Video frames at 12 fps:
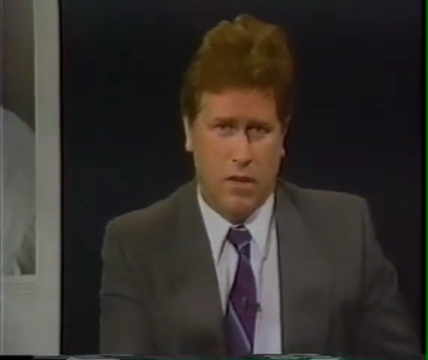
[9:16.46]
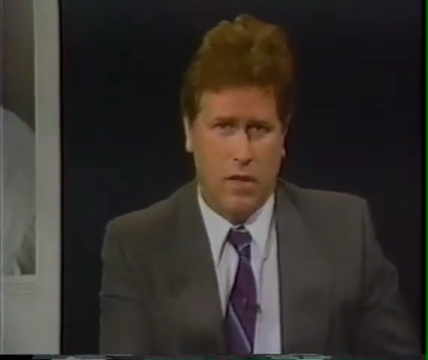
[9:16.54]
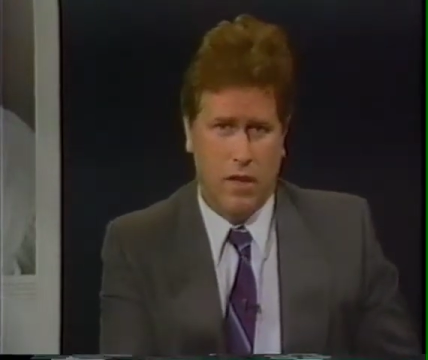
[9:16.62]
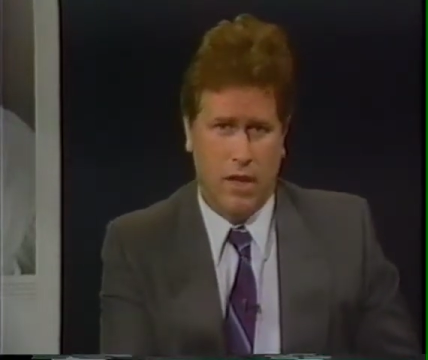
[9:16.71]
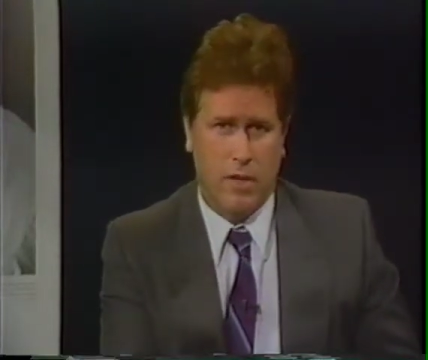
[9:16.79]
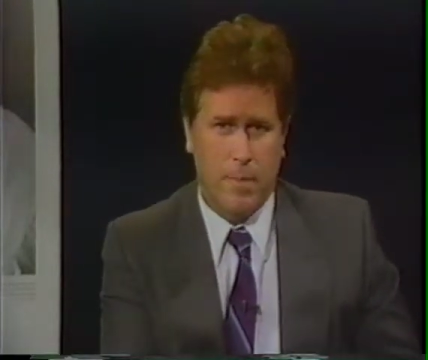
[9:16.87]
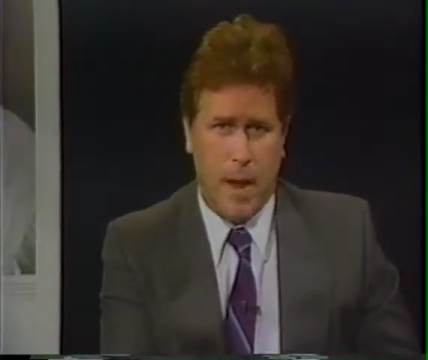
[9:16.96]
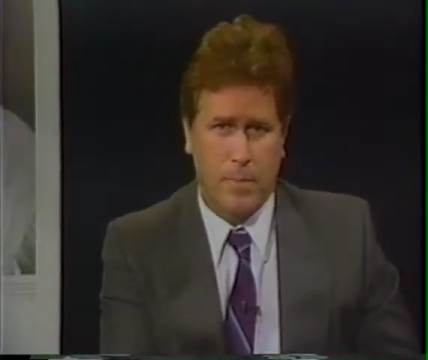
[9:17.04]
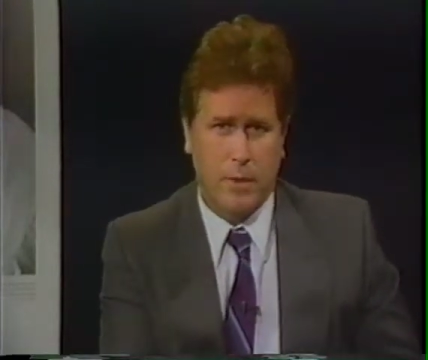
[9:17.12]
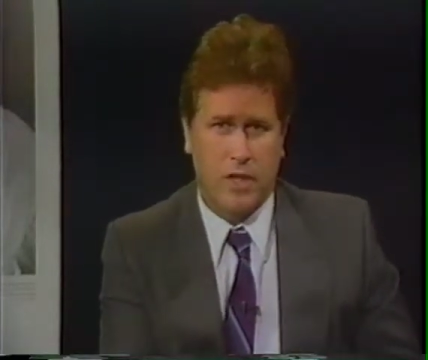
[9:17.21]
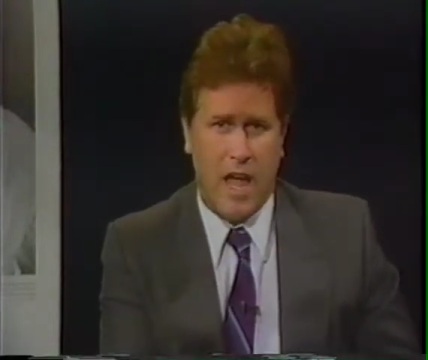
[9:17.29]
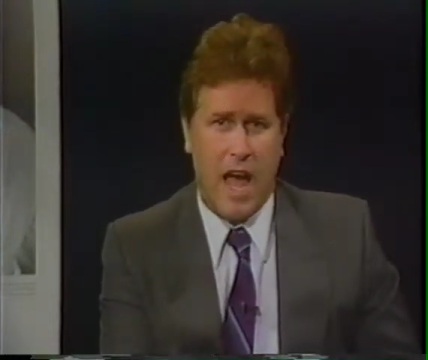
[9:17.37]
the paper
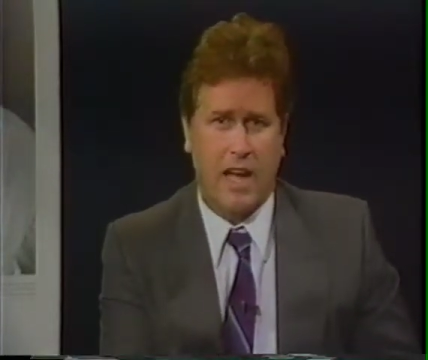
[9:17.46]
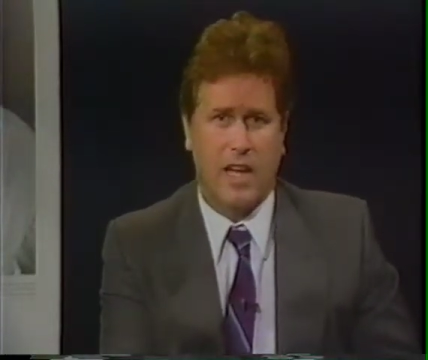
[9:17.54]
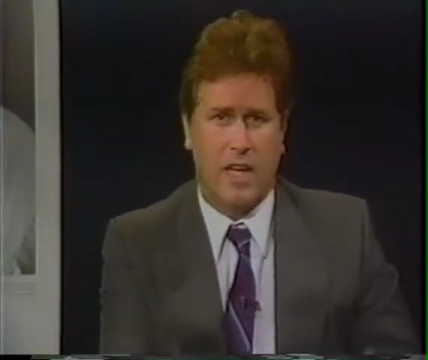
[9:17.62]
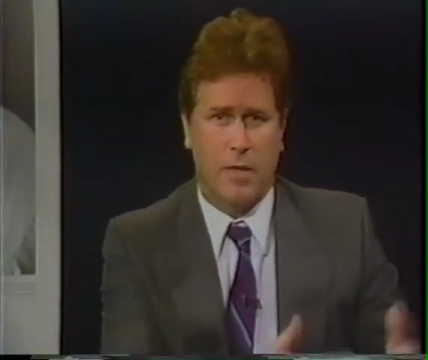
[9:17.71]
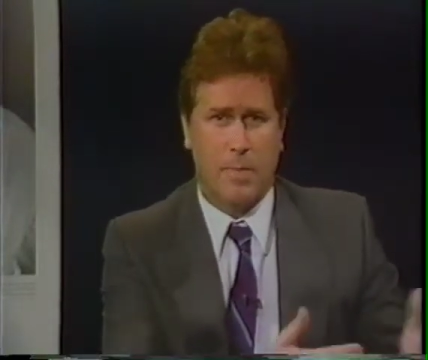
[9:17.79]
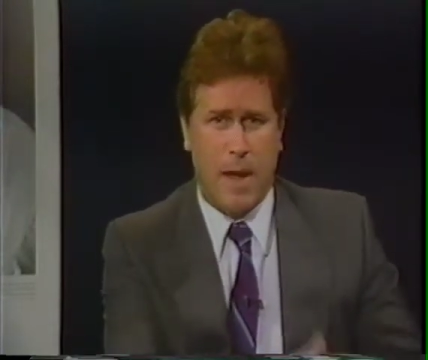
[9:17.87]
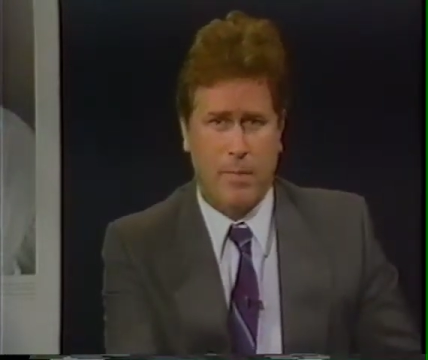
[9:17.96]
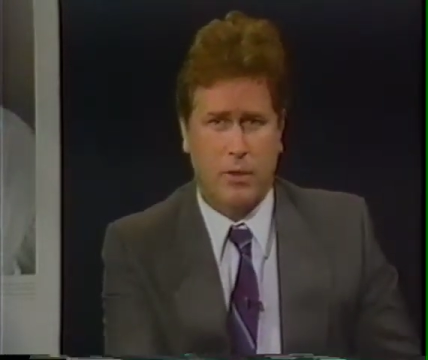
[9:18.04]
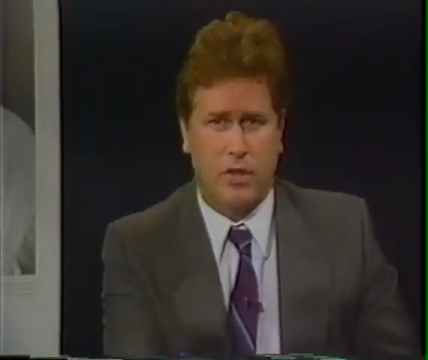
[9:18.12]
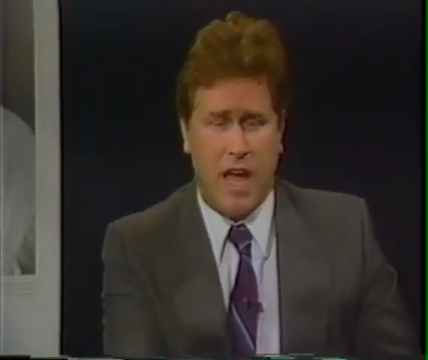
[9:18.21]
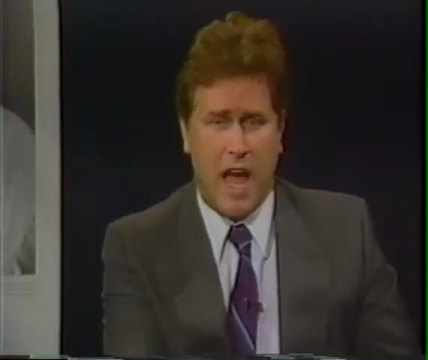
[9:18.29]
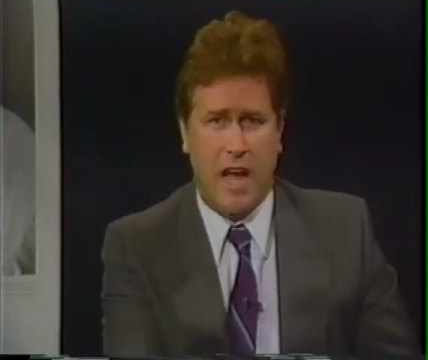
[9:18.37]
sack, hid the paper
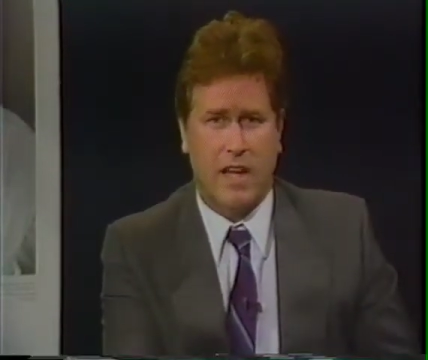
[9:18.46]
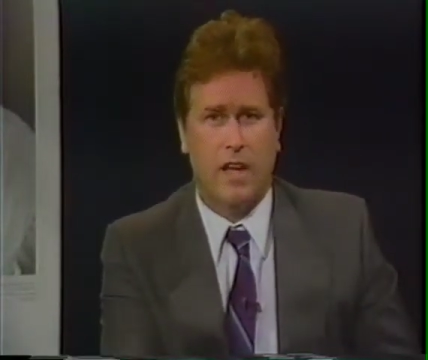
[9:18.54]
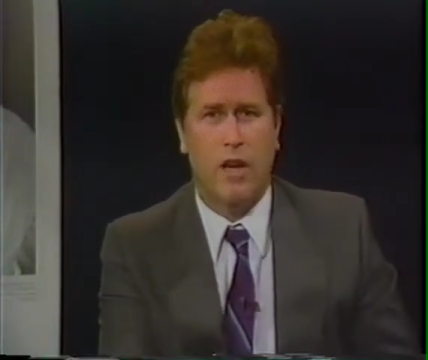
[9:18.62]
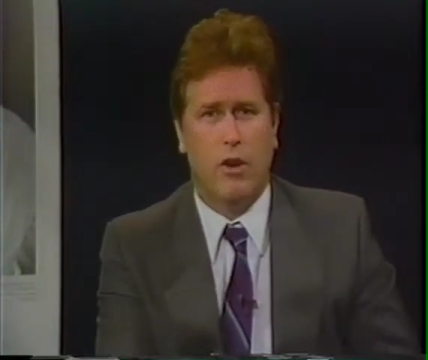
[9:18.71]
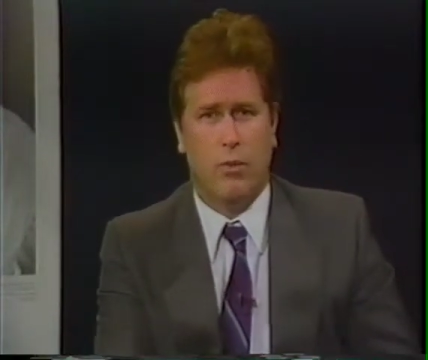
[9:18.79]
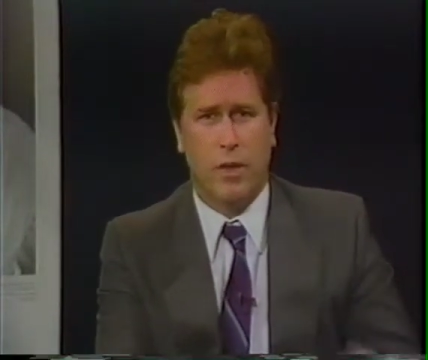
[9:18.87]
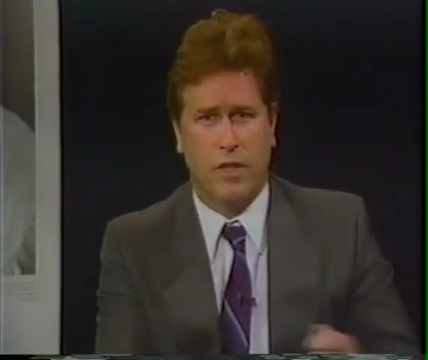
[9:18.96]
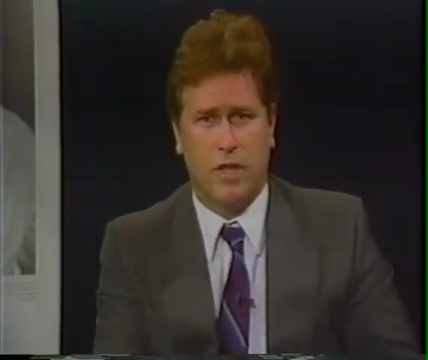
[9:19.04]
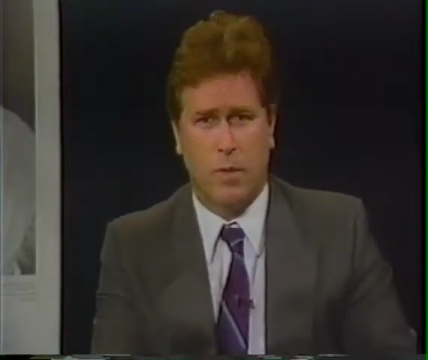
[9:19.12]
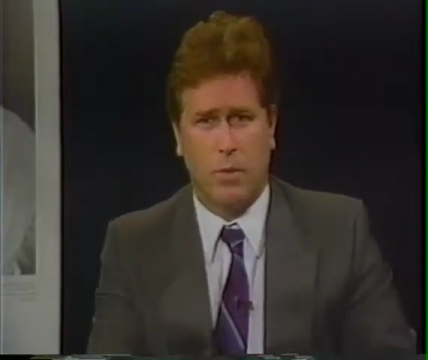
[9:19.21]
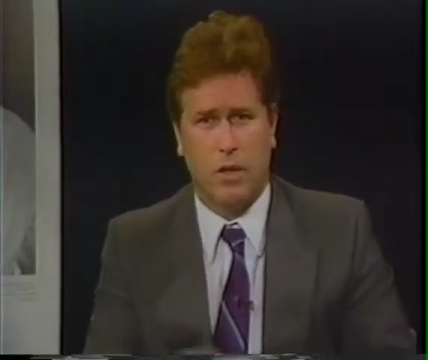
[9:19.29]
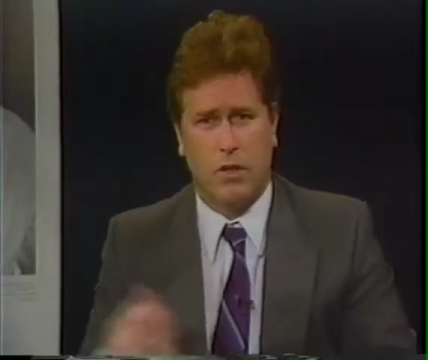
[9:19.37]
sack,
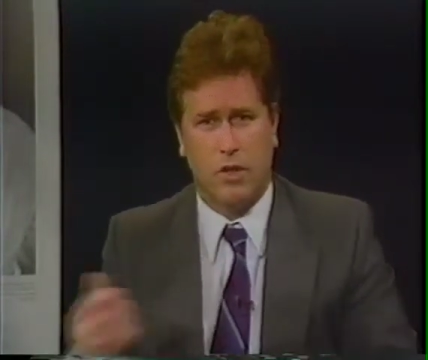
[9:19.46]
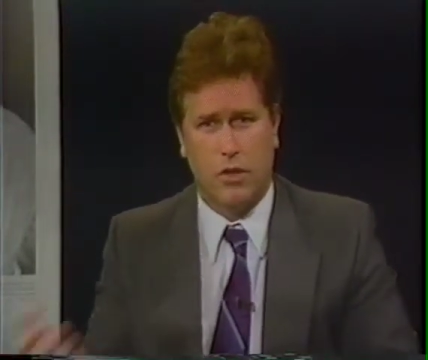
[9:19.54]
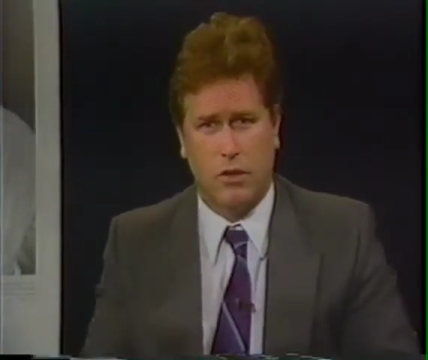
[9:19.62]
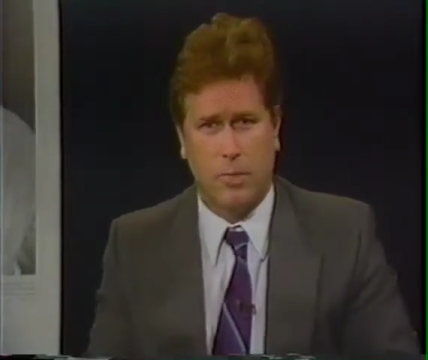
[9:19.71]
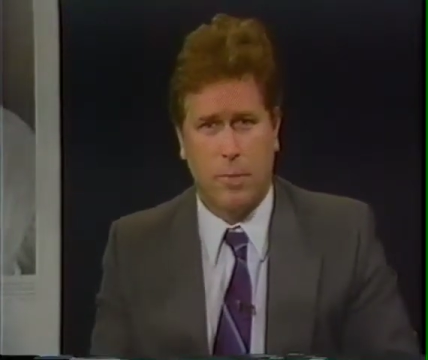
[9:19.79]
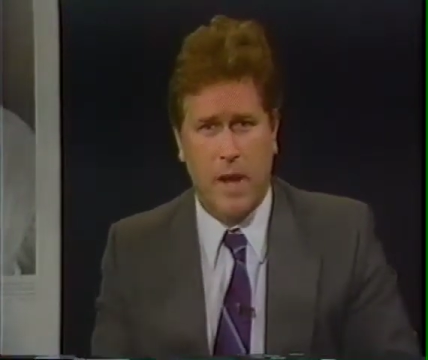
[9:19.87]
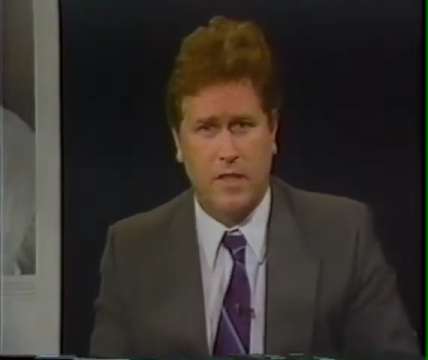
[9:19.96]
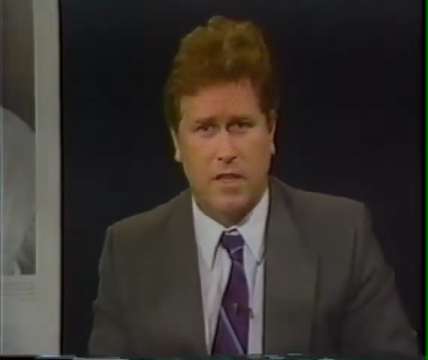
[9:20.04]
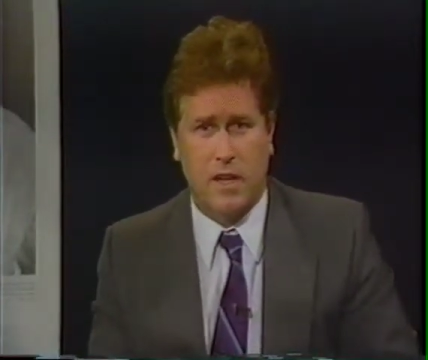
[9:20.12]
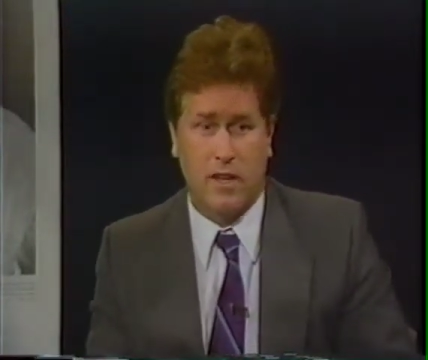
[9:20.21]
reassembled it to shoot the president.